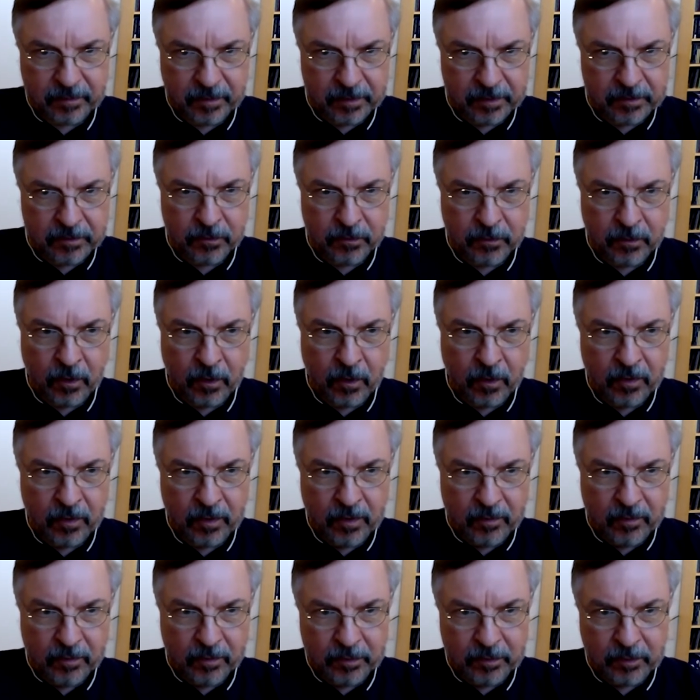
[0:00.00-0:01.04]
as you know,
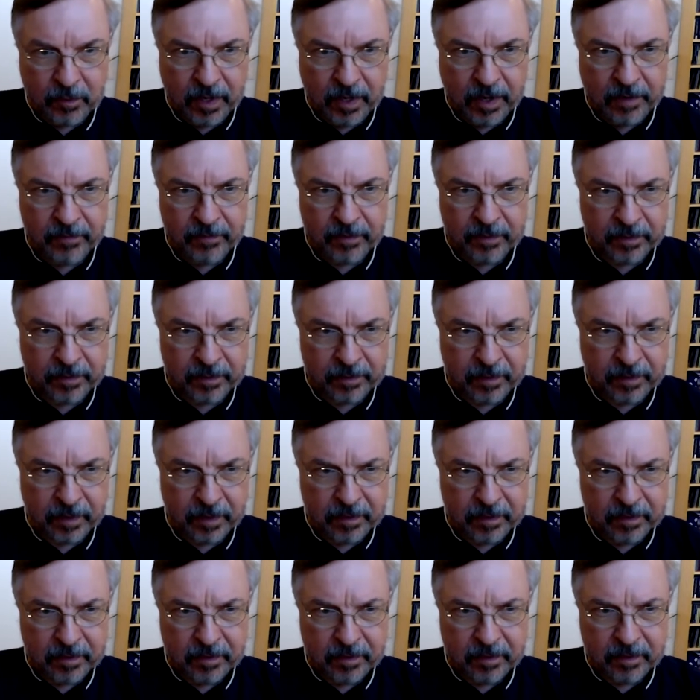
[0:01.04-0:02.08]
when you have a
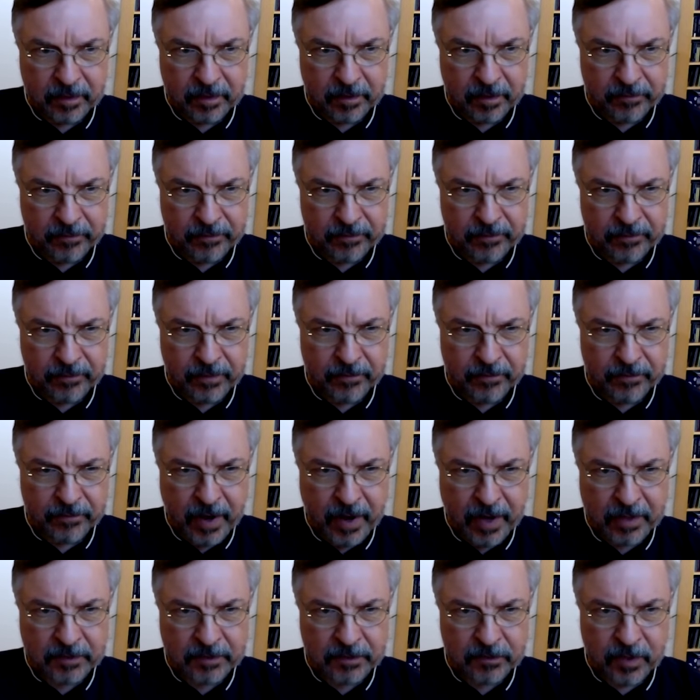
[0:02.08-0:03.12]

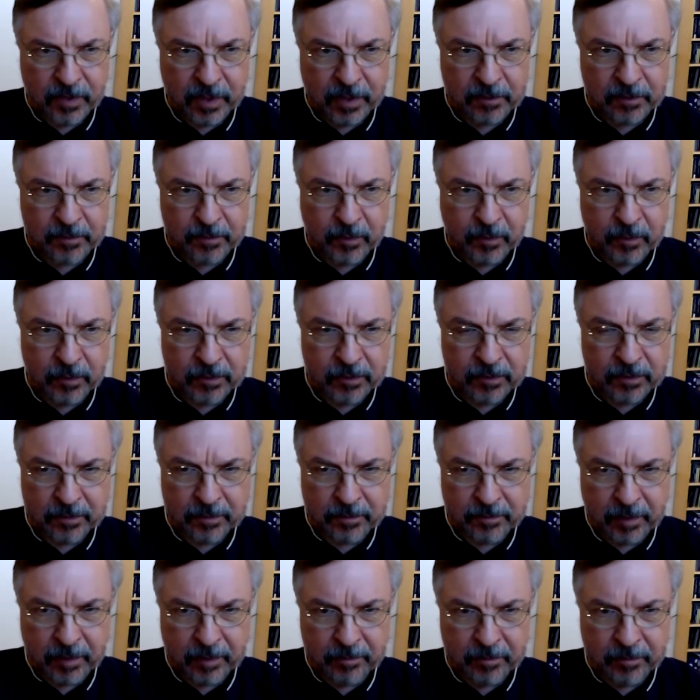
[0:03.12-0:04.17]
fast transport
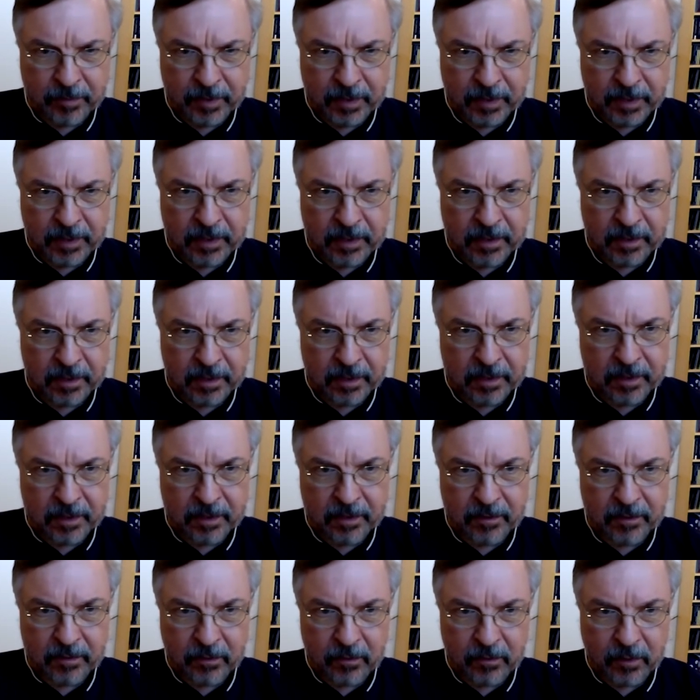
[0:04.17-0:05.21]
membrane,
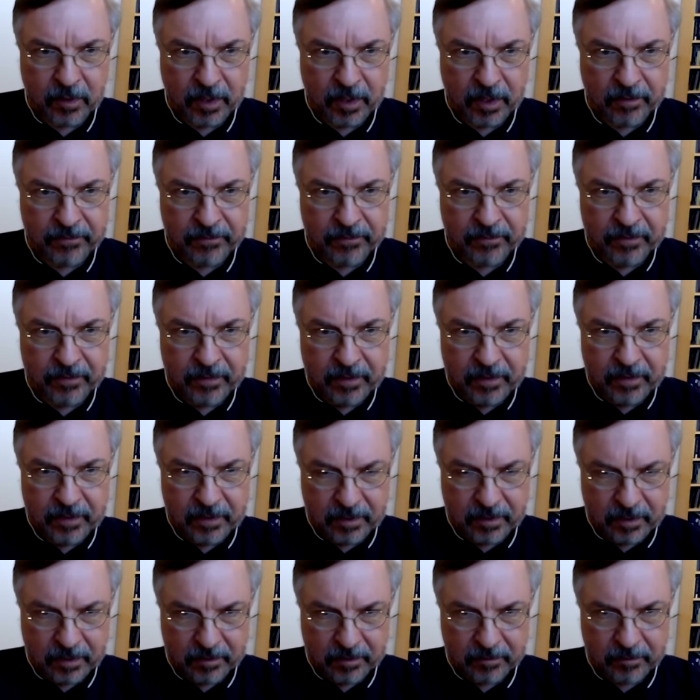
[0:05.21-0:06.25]
then you have
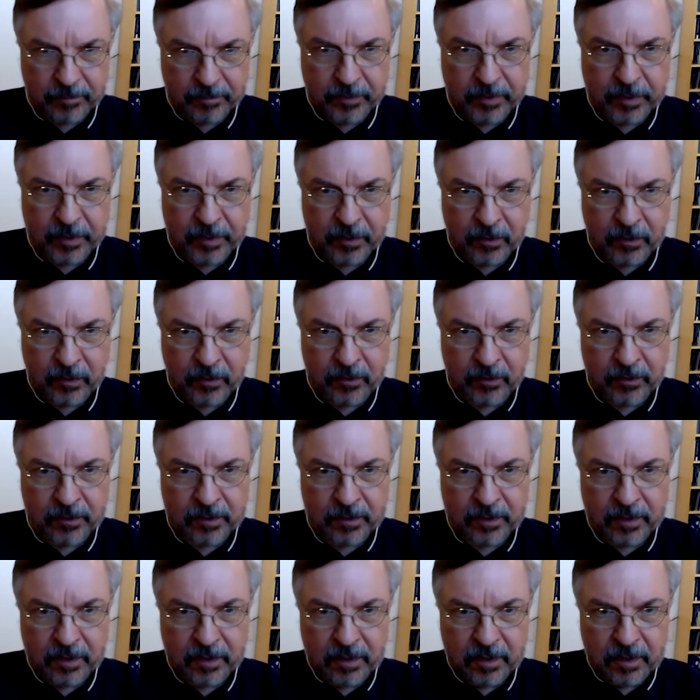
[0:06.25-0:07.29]
pretty good
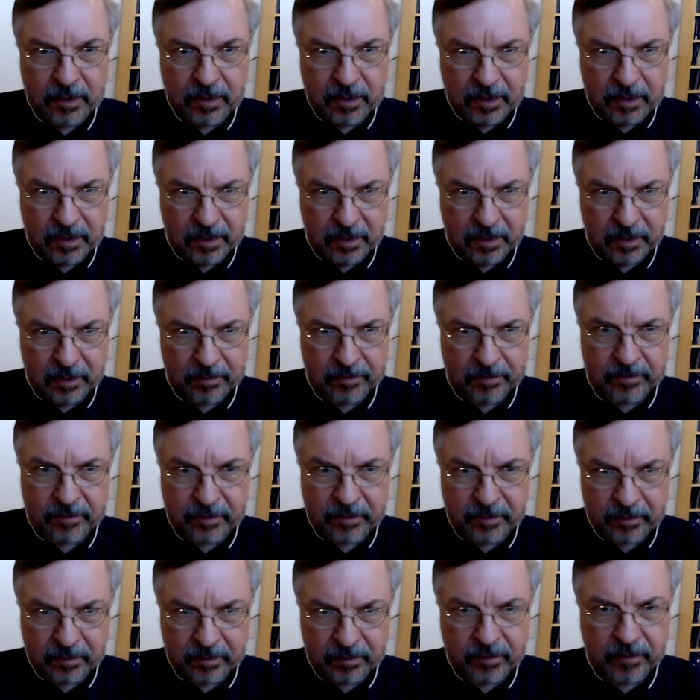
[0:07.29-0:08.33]

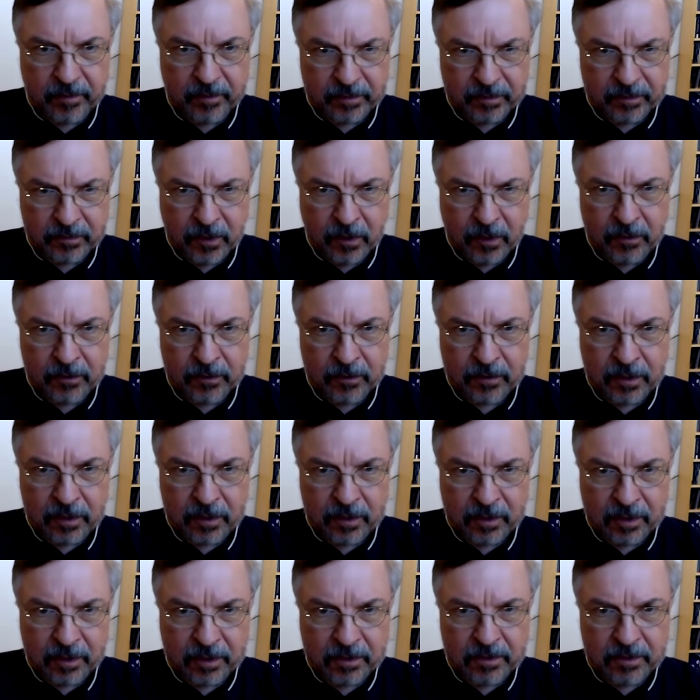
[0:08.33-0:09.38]
solute
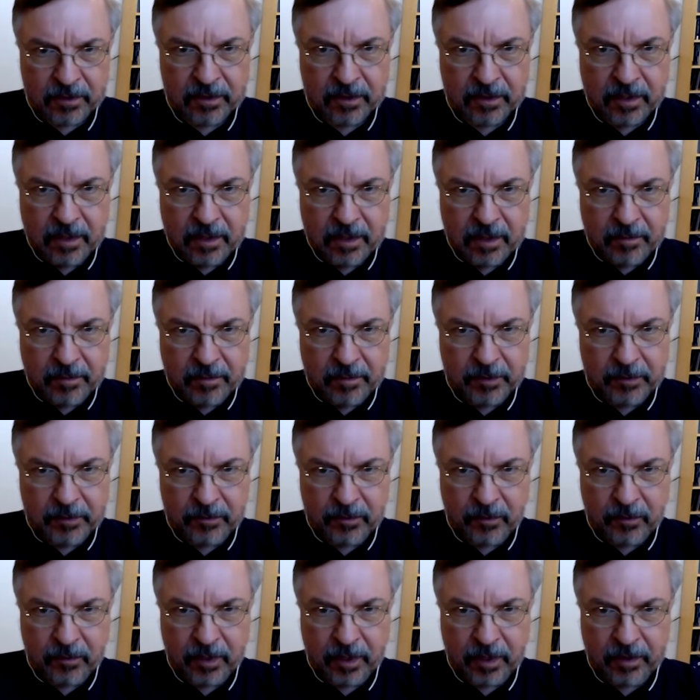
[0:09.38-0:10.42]
clearance, but you
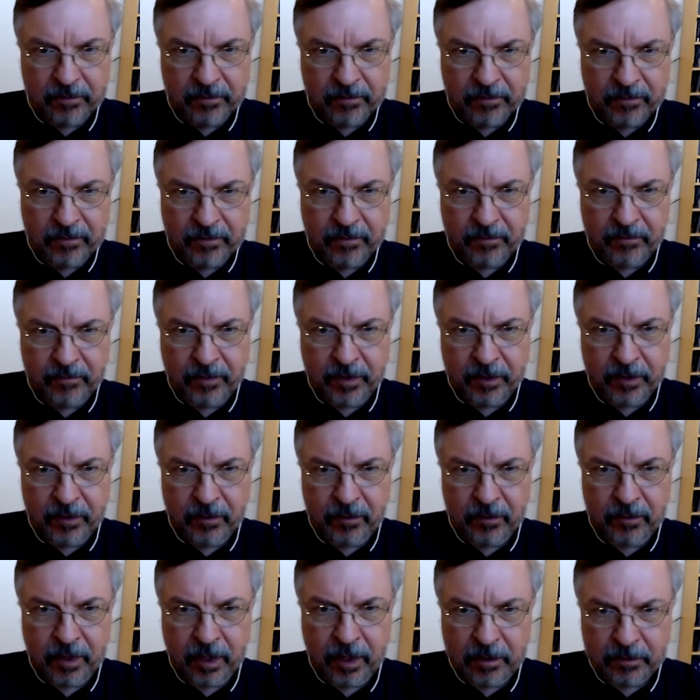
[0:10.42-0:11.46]
don't have very
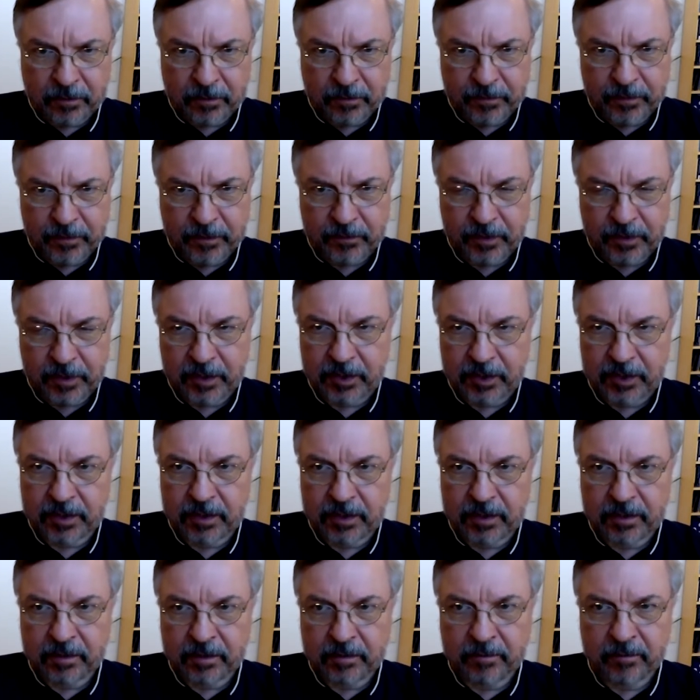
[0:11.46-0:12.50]
good
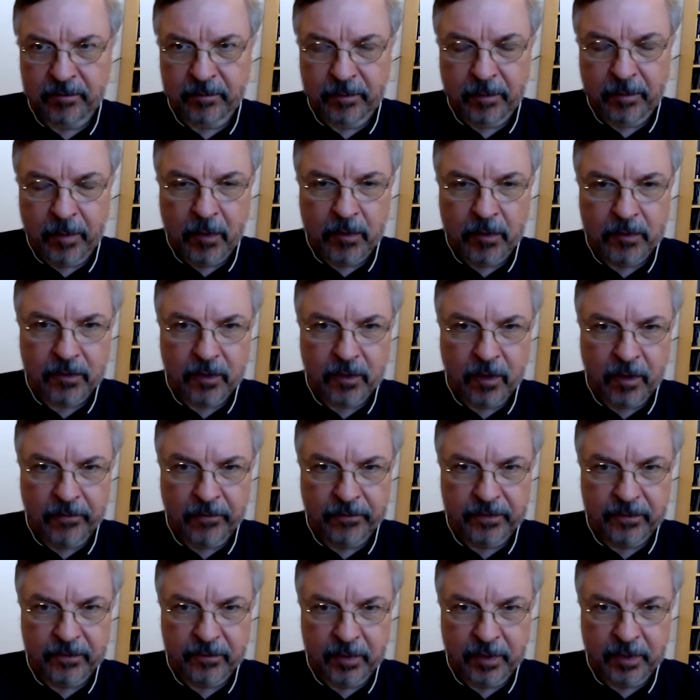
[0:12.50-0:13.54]
ultrafiltration. And most
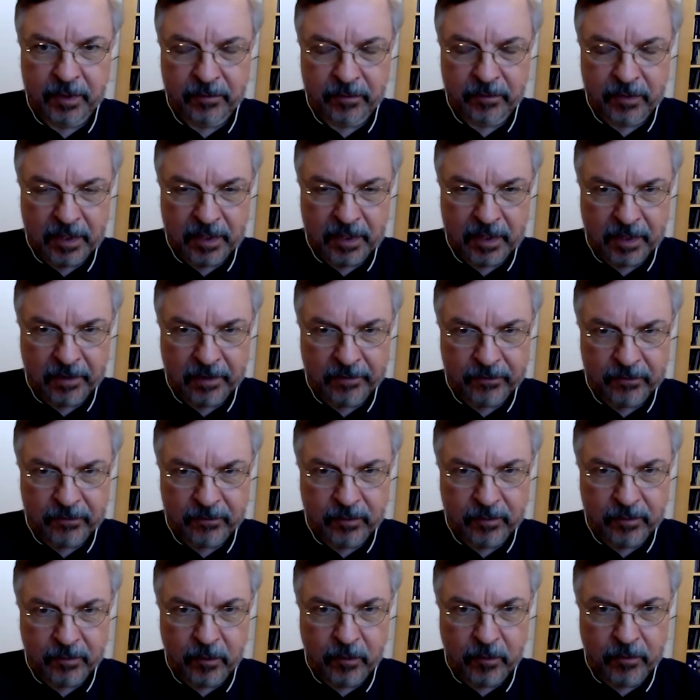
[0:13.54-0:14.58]
often we really have to
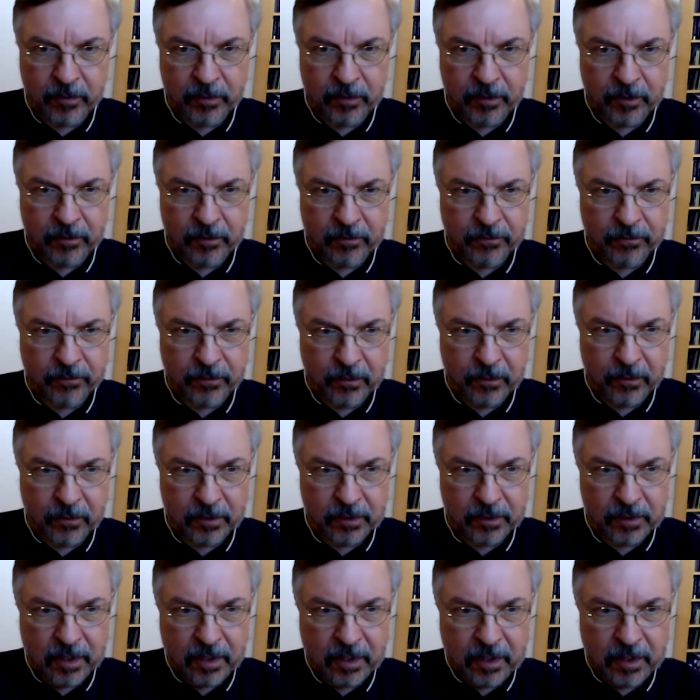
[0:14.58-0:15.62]
remove a lot of fluid.